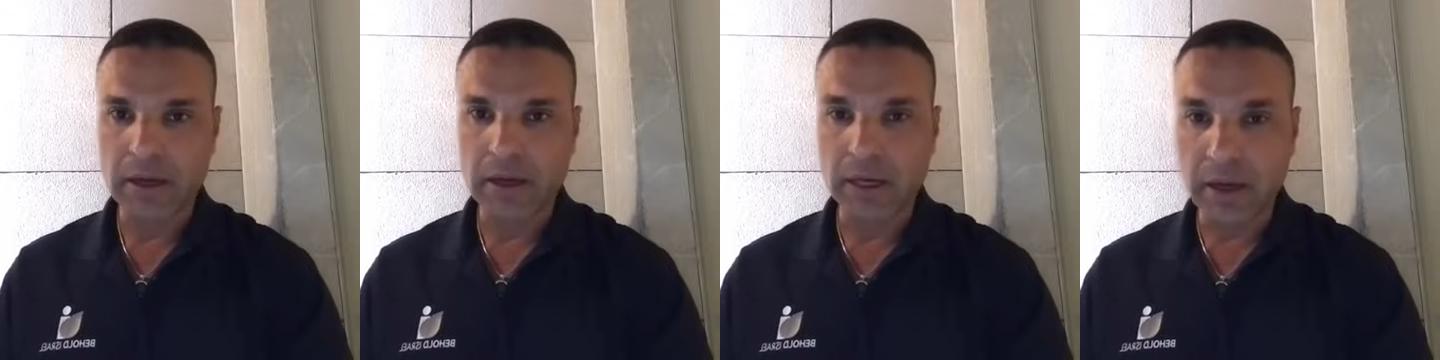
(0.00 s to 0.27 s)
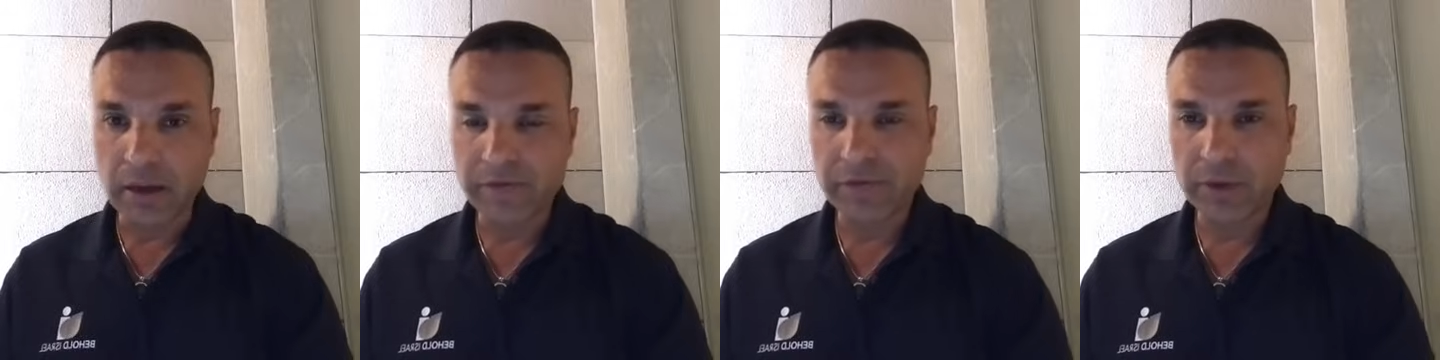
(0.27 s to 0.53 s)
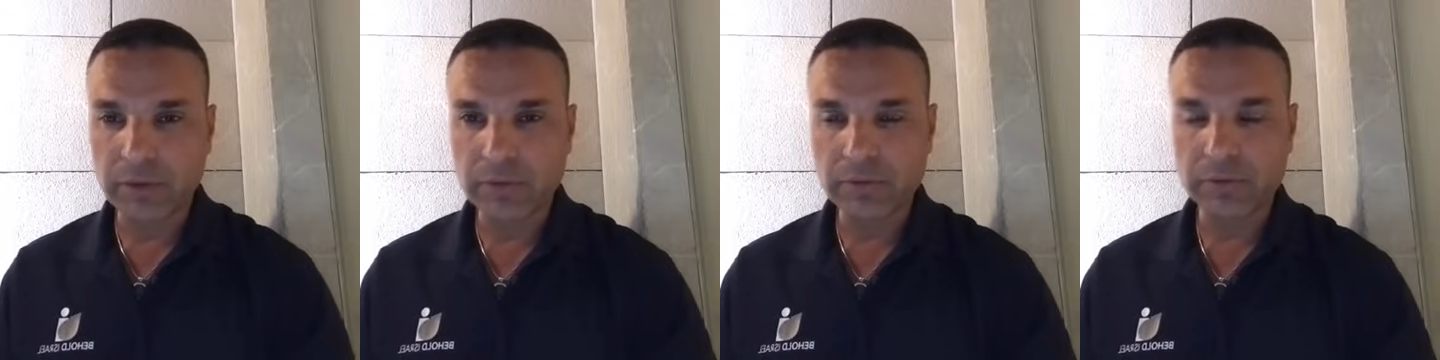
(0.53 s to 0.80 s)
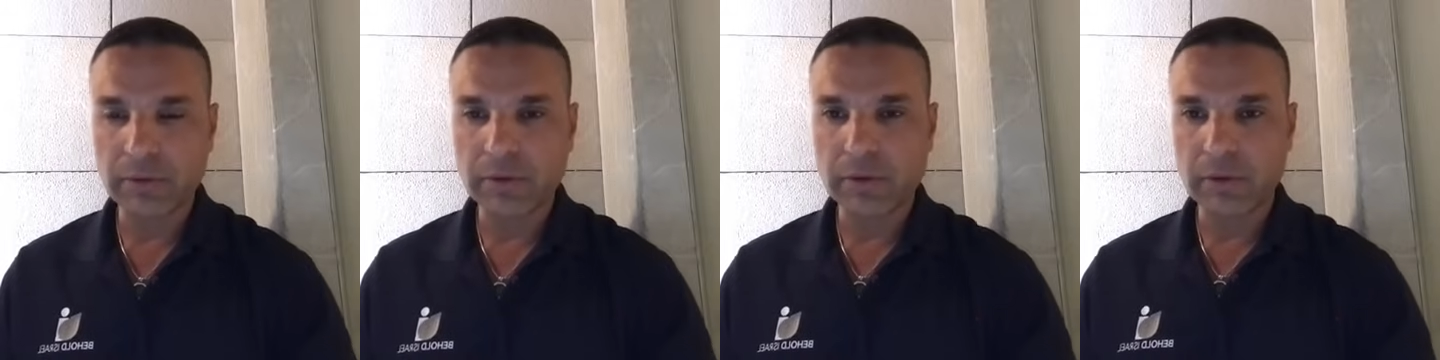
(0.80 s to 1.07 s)
I love
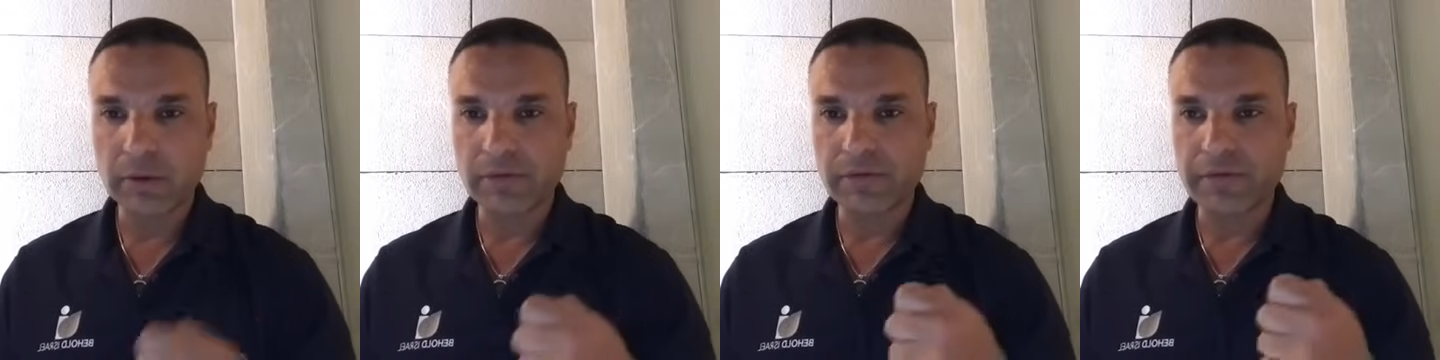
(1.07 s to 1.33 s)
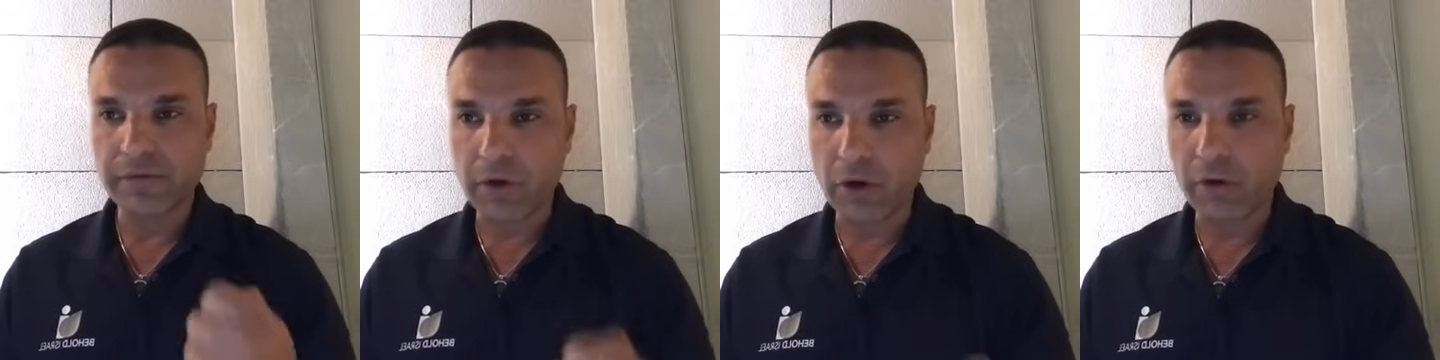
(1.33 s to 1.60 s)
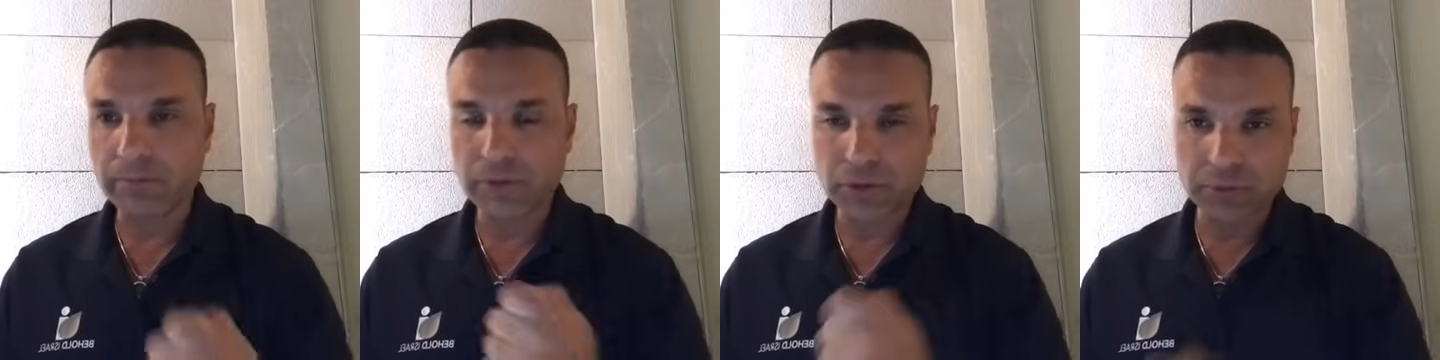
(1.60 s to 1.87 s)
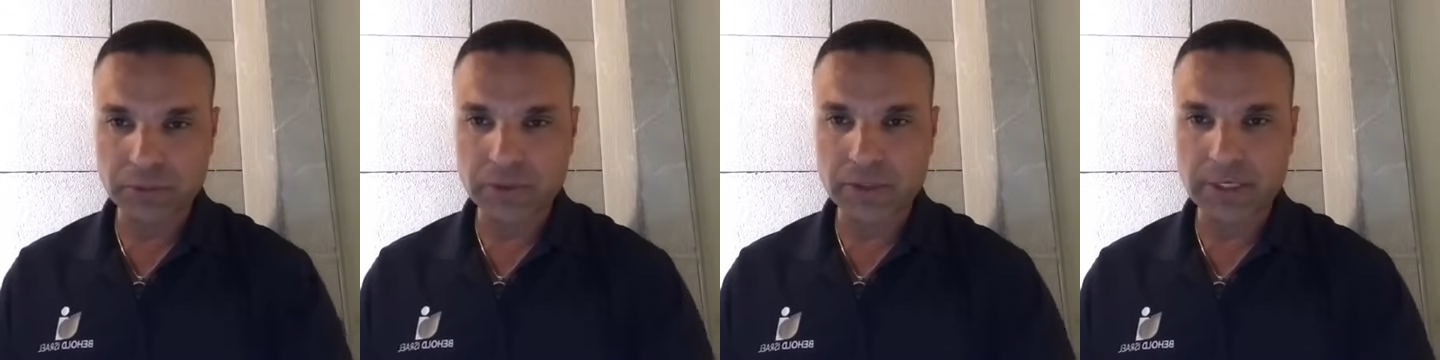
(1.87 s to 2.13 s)
you from
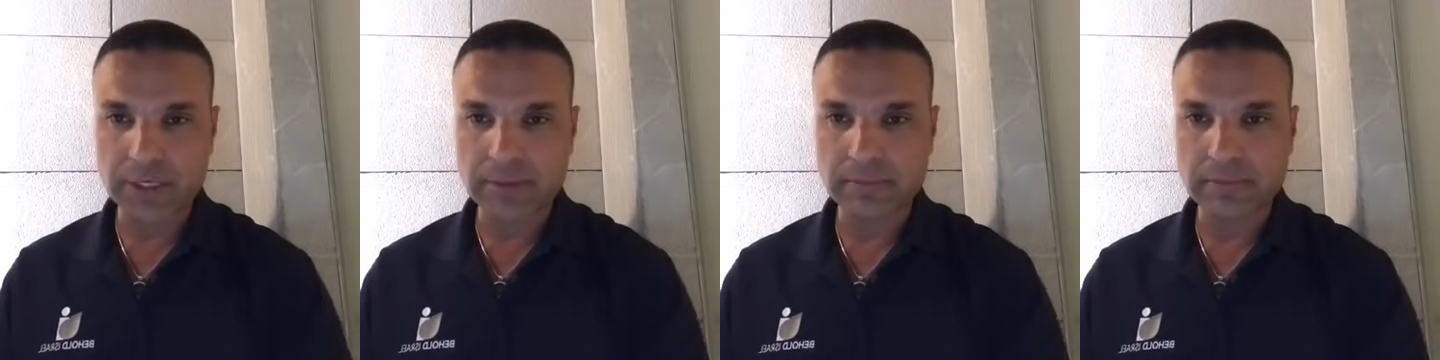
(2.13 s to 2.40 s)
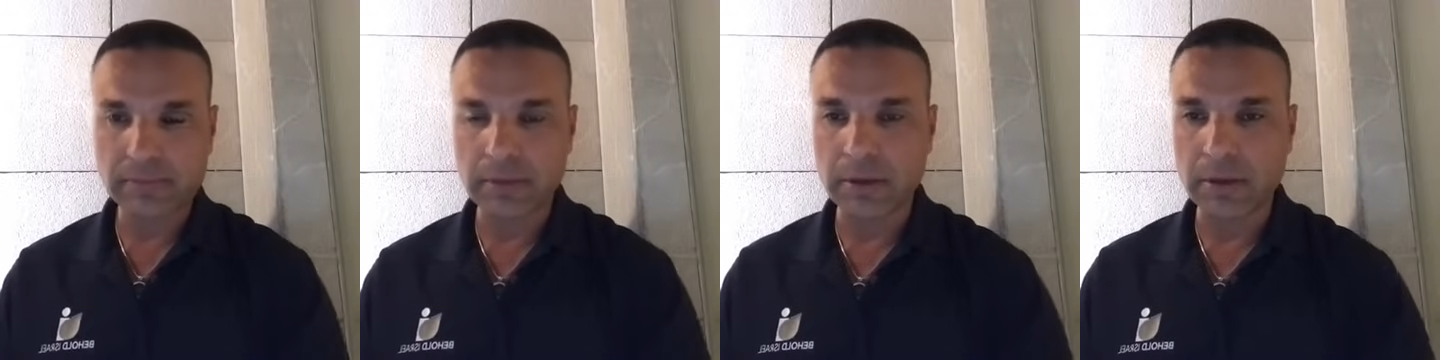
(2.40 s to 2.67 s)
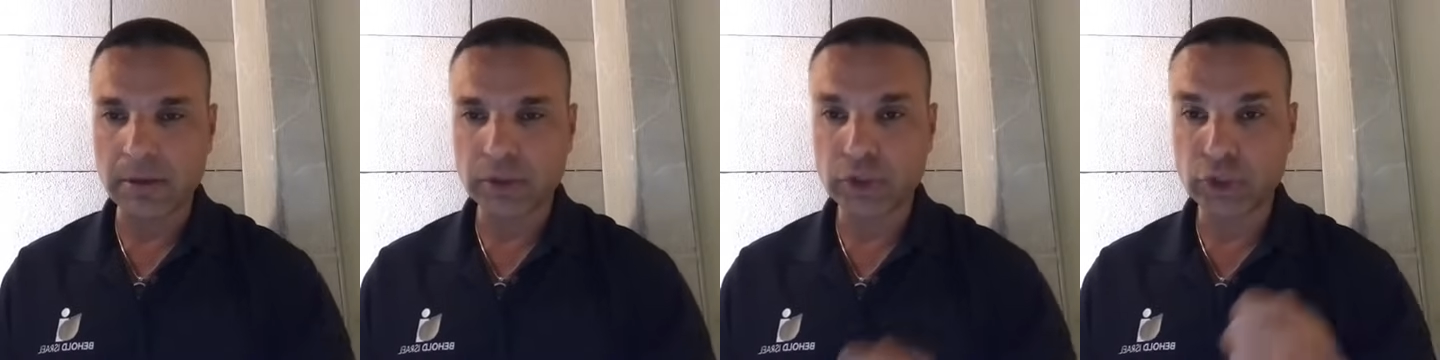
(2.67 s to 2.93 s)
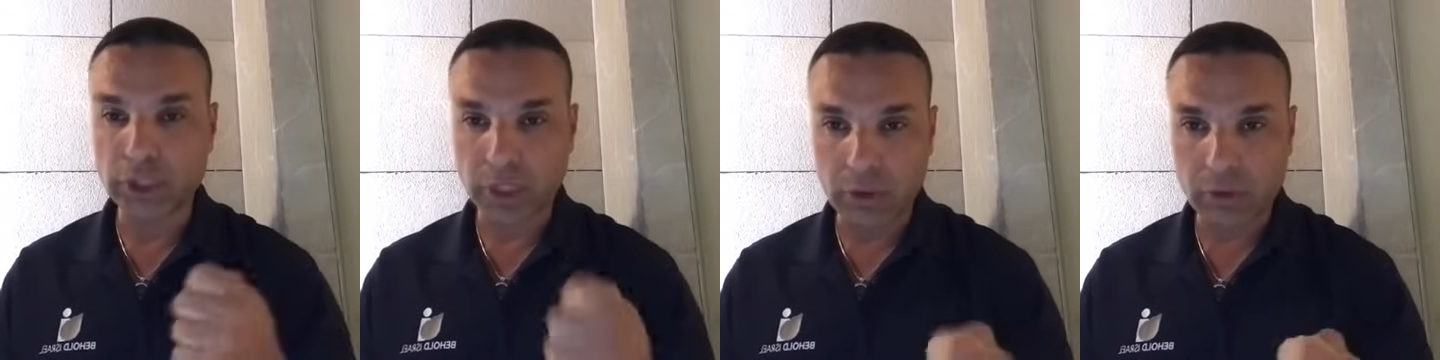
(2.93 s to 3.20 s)
Jerusalem.
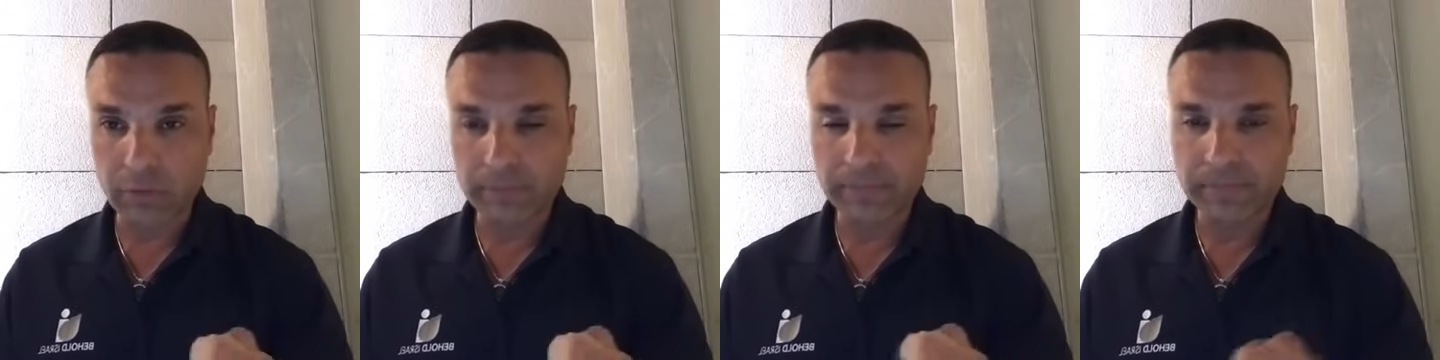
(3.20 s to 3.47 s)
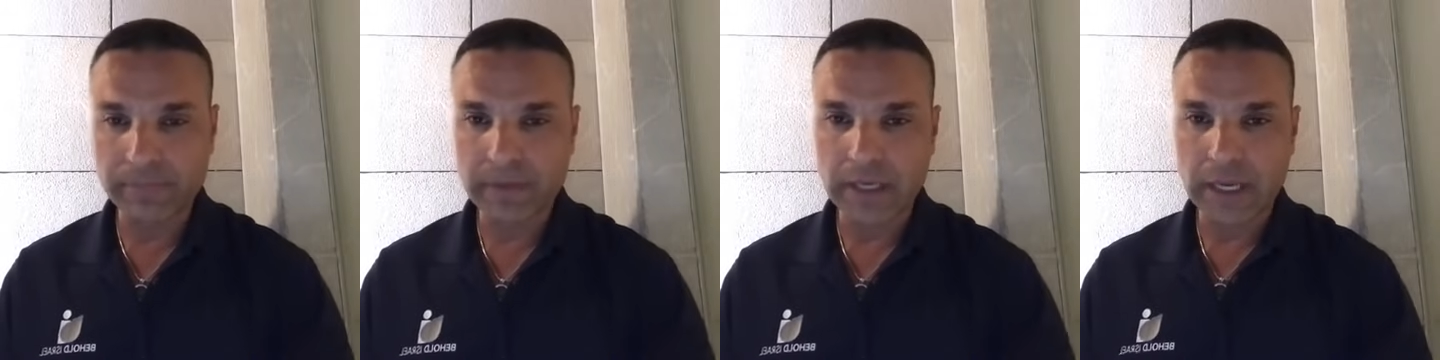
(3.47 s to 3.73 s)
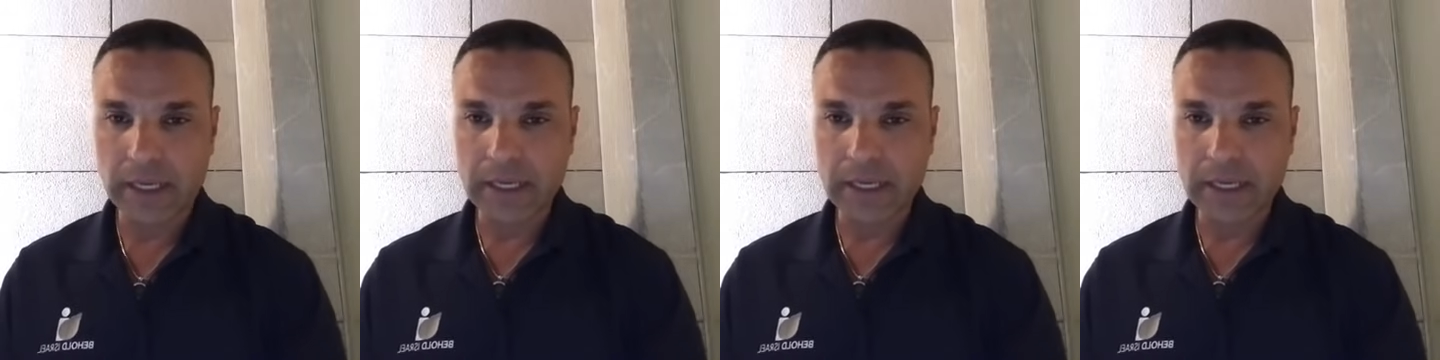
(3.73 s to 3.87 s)
Shalom.